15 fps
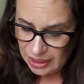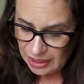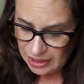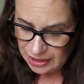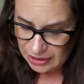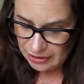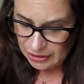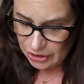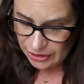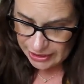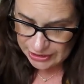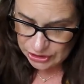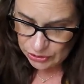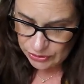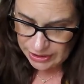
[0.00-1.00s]
Uh,
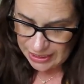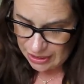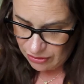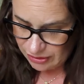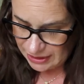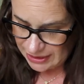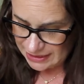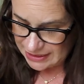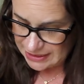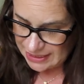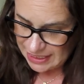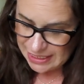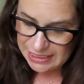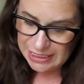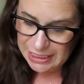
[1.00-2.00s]
okay, so now let's
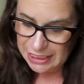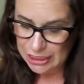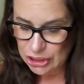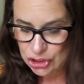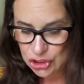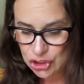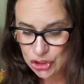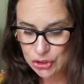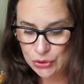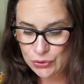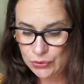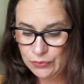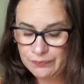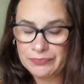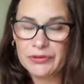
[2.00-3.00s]
get
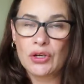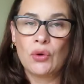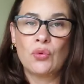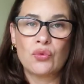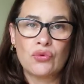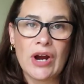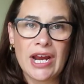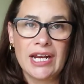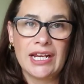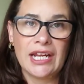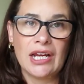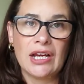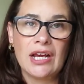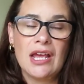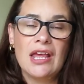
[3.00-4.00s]
into
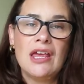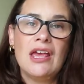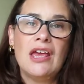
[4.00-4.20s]
writing.